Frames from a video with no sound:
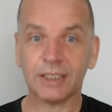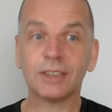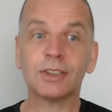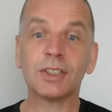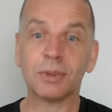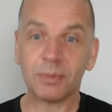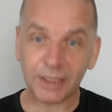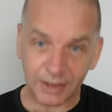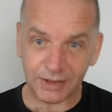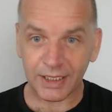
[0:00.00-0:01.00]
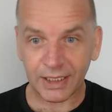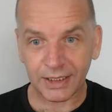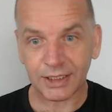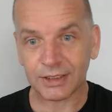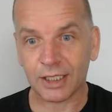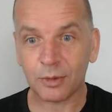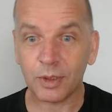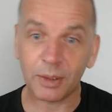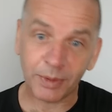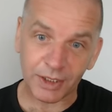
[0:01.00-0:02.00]
Doesn't mean that techniques don't
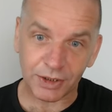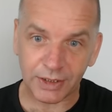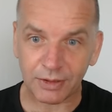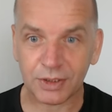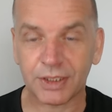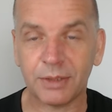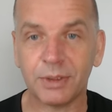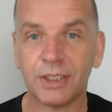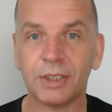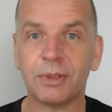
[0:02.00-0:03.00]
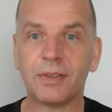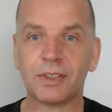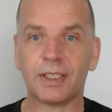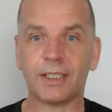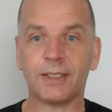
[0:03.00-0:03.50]
work because you don't see them in the UFC.